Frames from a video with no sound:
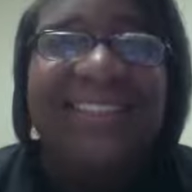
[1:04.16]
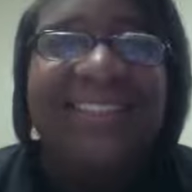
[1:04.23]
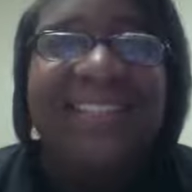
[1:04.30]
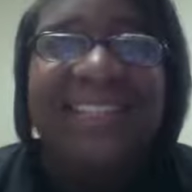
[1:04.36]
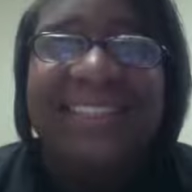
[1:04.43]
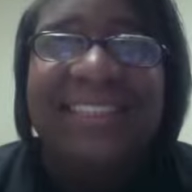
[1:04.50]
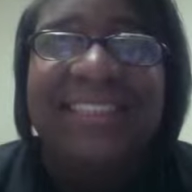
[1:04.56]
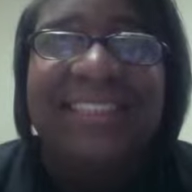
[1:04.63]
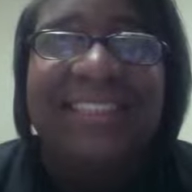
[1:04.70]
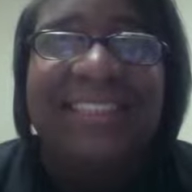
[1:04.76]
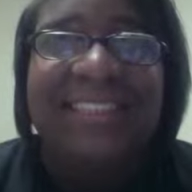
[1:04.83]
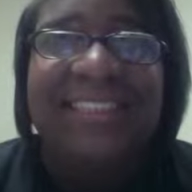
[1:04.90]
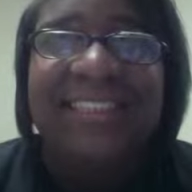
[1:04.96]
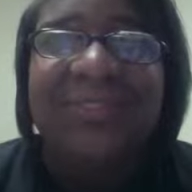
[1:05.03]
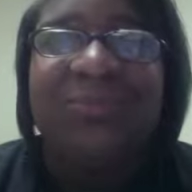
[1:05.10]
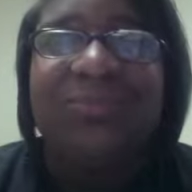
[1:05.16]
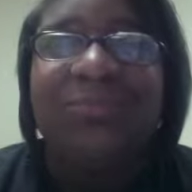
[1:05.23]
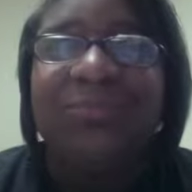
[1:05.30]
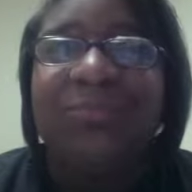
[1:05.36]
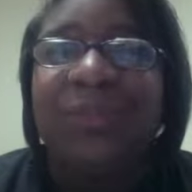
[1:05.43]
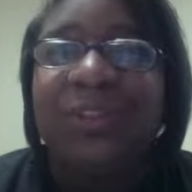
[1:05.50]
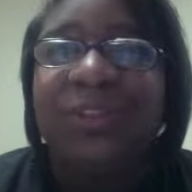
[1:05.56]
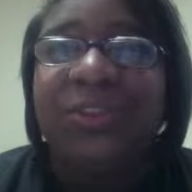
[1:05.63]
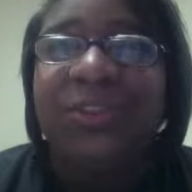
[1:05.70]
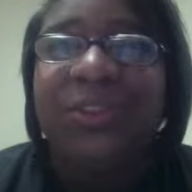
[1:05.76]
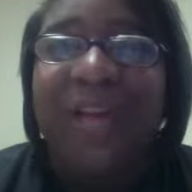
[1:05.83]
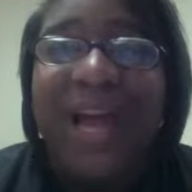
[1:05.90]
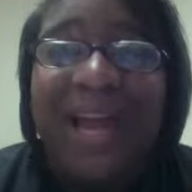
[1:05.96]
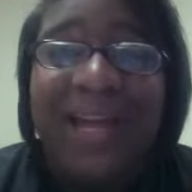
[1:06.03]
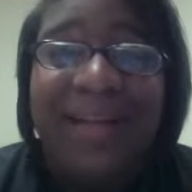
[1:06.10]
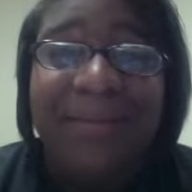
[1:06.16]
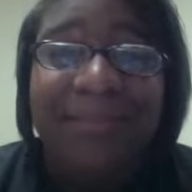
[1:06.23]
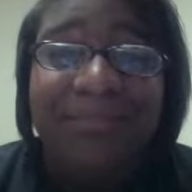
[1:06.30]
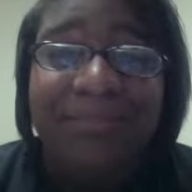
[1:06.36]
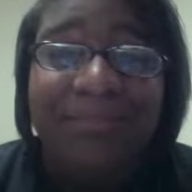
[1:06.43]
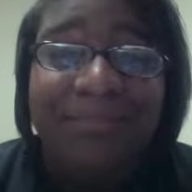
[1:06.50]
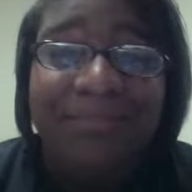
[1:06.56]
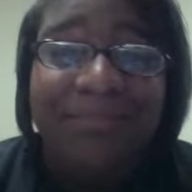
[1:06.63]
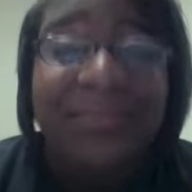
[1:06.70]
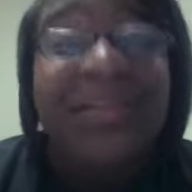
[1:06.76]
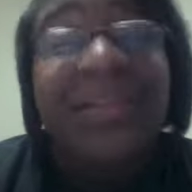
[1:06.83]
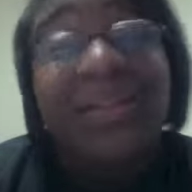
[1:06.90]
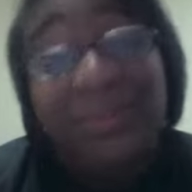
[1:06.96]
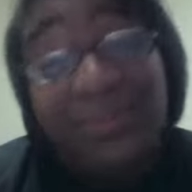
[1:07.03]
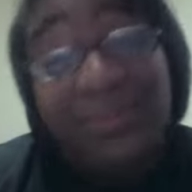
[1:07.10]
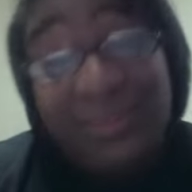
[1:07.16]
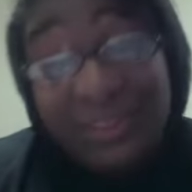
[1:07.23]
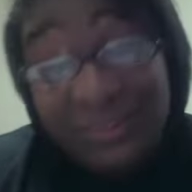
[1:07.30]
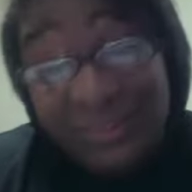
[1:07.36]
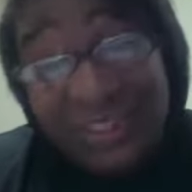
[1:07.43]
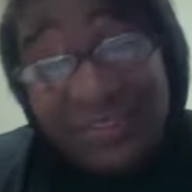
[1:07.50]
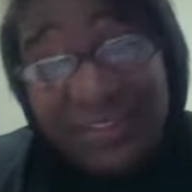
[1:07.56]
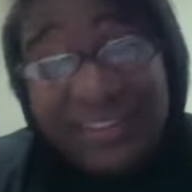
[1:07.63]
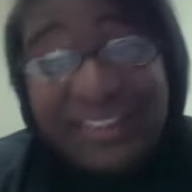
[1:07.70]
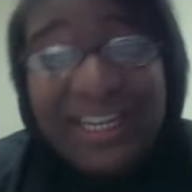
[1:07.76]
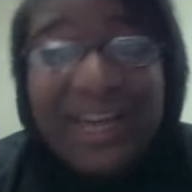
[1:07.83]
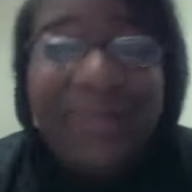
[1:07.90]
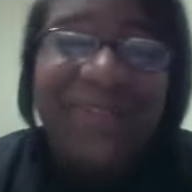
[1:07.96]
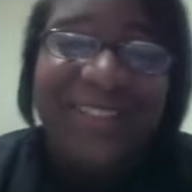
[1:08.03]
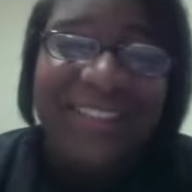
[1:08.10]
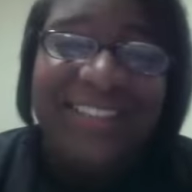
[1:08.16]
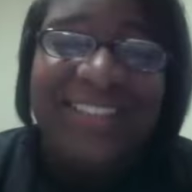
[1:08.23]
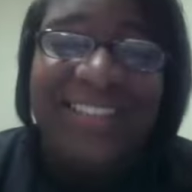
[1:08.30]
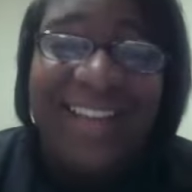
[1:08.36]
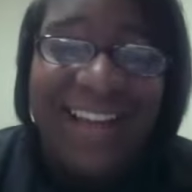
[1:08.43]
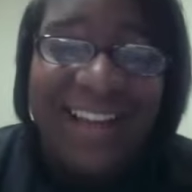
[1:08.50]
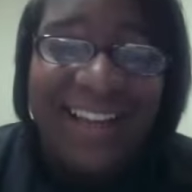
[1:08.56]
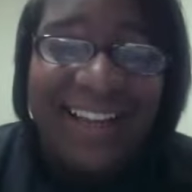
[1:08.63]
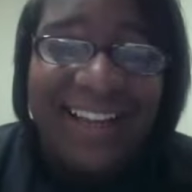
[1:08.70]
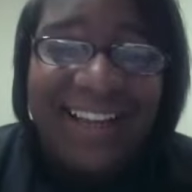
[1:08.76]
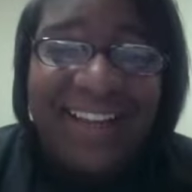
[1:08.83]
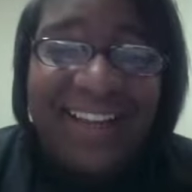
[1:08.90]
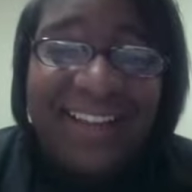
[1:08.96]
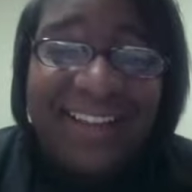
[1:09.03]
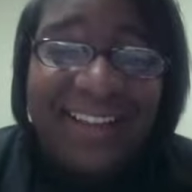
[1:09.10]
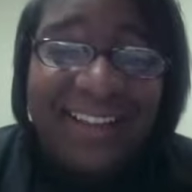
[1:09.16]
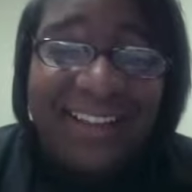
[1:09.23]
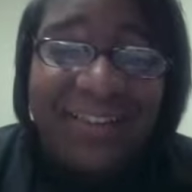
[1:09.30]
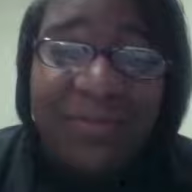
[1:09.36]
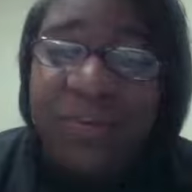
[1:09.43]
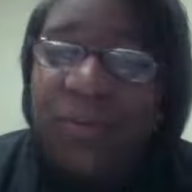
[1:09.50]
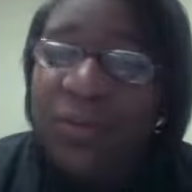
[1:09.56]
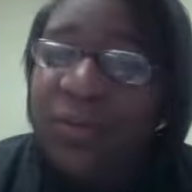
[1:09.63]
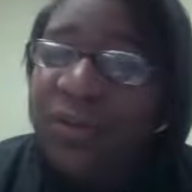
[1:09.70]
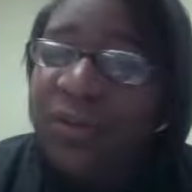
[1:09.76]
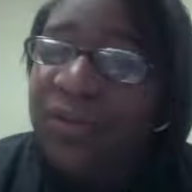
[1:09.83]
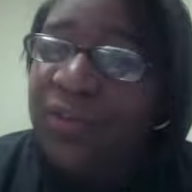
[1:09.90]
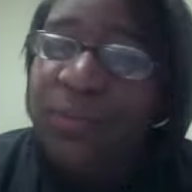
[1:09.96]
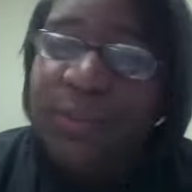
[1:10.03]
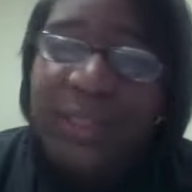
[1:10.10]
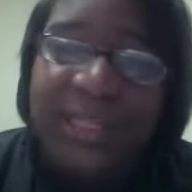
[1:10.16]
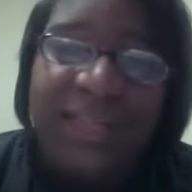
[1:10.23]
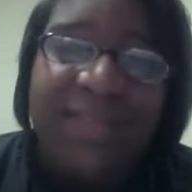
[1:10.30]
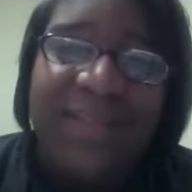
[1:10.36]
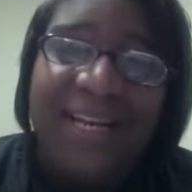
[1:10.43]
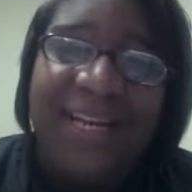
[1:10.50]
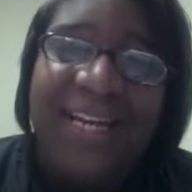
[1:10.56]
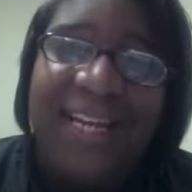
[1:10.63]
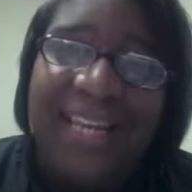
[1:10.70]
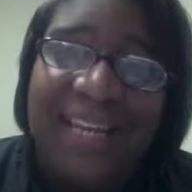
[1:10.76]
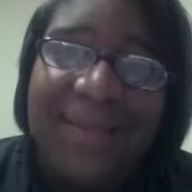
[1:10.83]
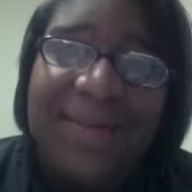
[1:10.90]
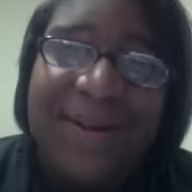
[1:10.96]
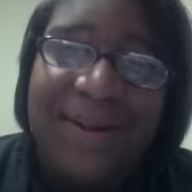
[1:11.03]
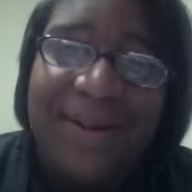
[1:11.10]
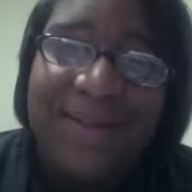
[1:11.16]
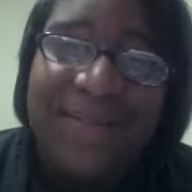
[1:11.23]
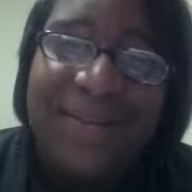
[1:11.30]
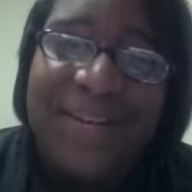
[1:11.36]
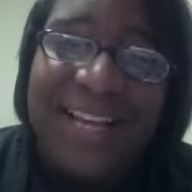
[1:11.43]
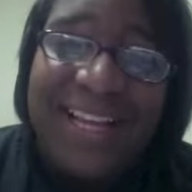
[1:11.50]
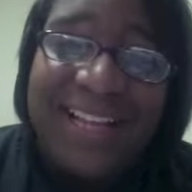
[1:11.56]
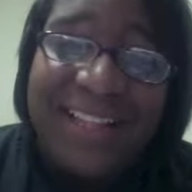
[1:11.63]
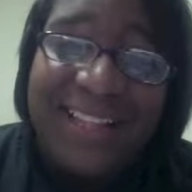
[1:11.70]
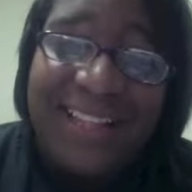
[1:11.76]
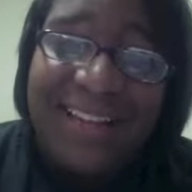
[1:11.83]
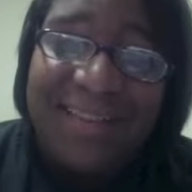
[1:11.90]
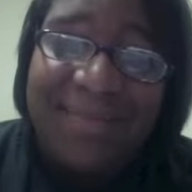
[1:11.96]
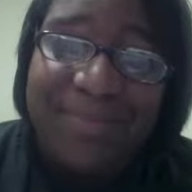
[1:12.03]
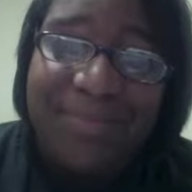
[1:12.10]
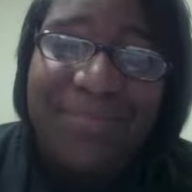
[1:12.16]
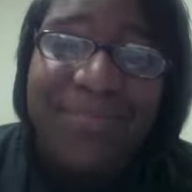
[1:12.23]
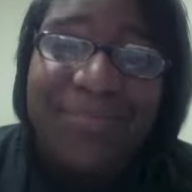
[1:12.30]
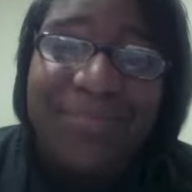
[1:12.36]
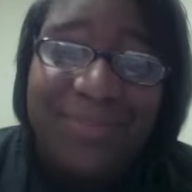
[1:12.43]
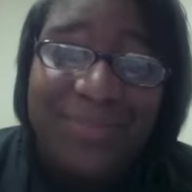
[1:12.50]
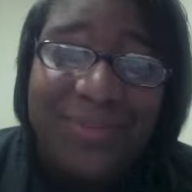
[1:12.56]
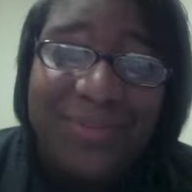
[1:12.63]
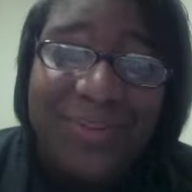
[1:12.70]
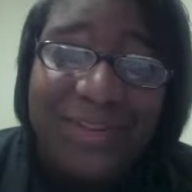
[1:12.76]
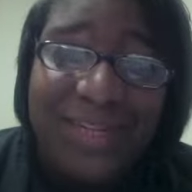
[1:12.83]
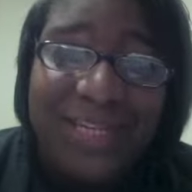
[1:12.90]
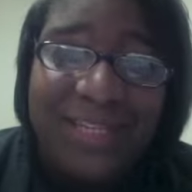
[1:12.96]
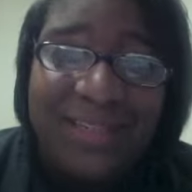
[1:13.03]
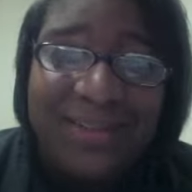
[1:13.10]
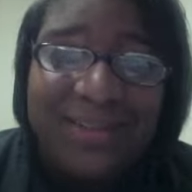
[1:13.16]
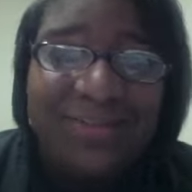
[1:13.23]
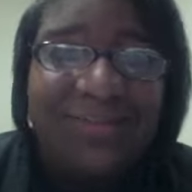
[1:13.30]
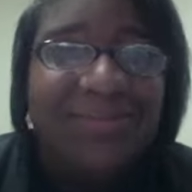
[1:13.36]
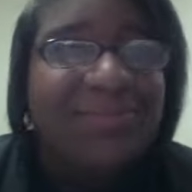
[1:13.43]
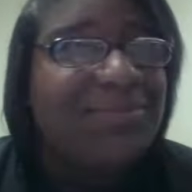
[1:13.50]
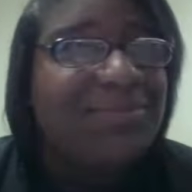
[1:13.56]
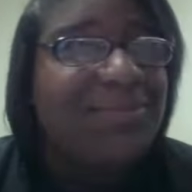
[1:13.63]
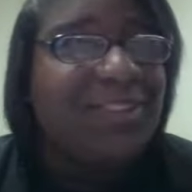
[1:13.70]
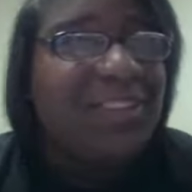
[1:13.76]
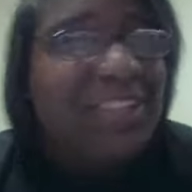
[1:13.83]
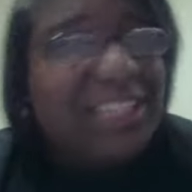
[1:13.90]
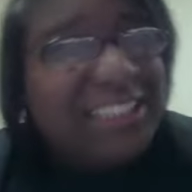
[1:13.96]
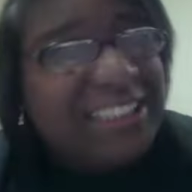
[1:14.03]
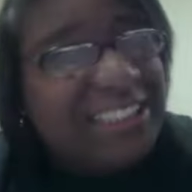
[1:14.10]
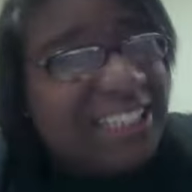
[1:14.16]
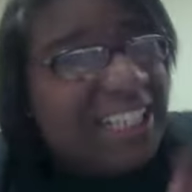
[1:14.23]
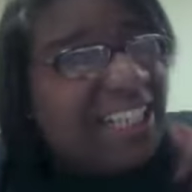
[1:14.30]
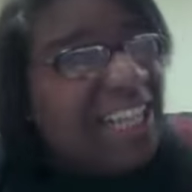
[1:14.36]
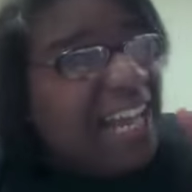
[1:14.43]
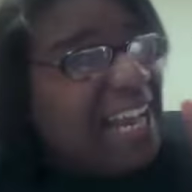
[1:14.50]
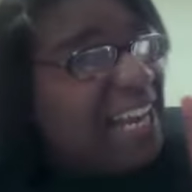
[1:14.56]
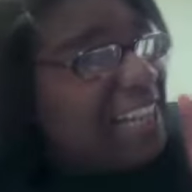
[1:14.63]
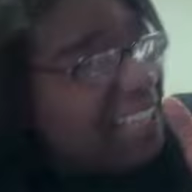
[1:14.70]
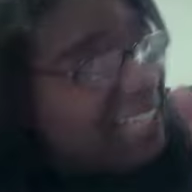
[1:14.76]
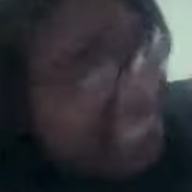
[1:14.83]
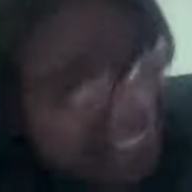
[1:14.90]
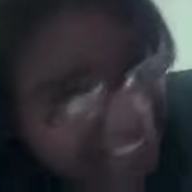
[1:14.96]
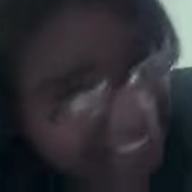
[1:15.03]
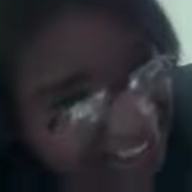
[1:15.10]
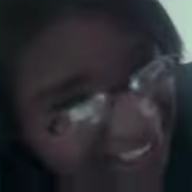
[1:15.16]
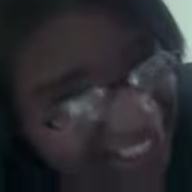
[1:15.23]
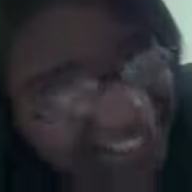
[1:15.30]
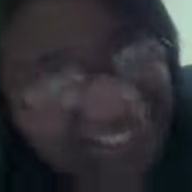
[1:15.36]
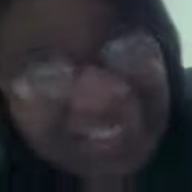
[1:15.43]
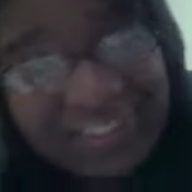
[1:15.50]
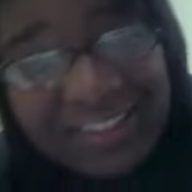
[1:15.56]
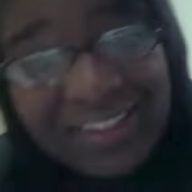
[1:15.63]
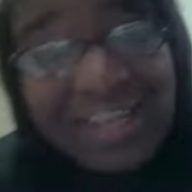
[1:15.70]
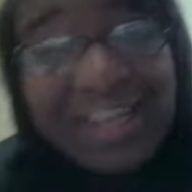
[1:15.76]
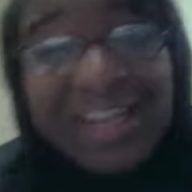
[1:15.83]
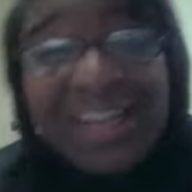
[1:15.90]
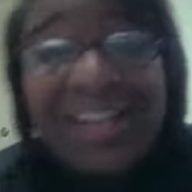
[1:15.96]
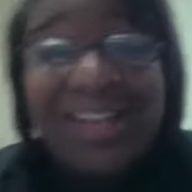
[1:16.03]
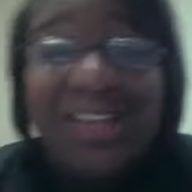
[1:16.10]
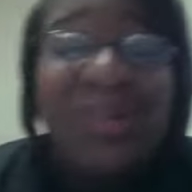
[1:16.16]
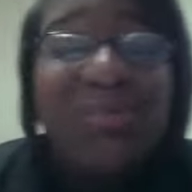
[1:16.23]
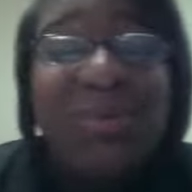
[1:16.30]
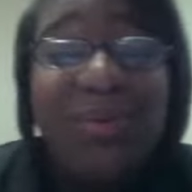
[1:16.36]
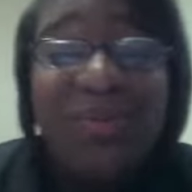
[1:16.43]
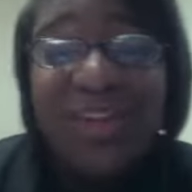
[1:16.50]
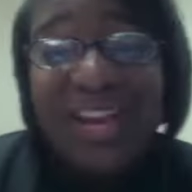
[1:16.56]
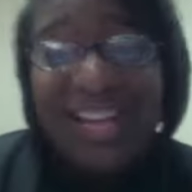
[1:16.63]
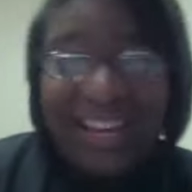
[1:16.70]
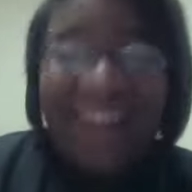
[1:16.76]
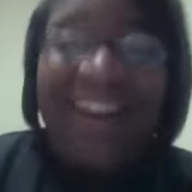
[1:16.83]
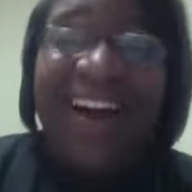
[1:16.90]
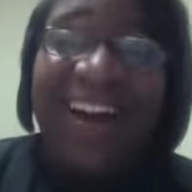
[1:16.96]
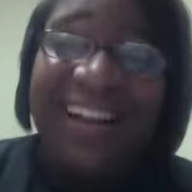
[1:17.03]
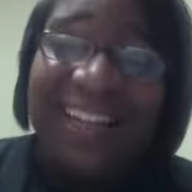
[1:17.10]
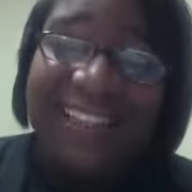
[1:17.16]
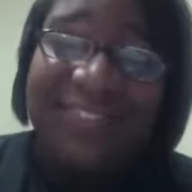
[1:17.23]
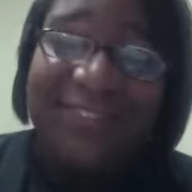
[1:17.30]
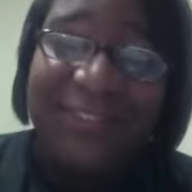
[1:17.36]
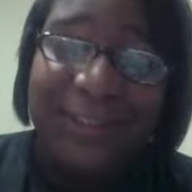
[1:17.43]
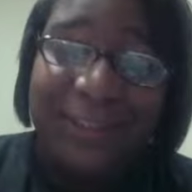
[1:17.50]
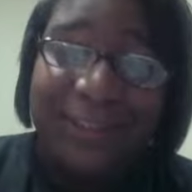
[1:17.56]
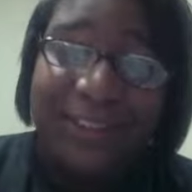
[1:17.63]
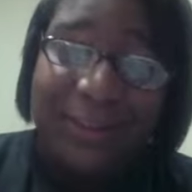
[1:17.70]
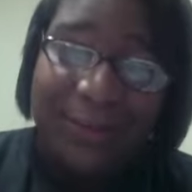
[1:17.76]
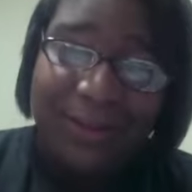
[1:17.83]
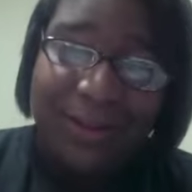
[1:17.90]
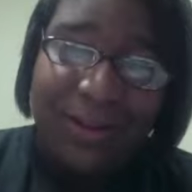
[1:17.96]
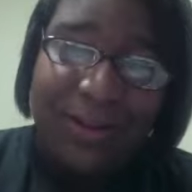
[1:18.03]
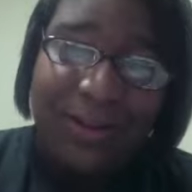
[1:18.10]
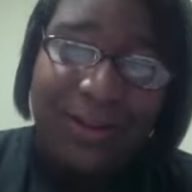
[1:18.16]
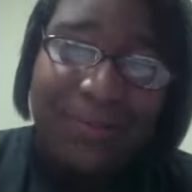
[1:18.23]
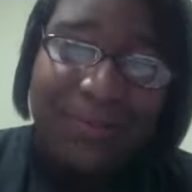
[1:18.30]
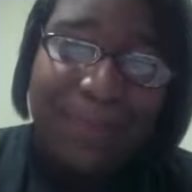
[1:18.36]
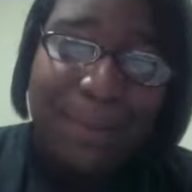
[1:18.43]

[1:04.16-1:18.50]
that's when you try. The majority of the time, when you try, uh, if you if you believe in it and keep it up, then you're gonna you're gonna see the light at the end of the tunnel that you've been waiting on for so long.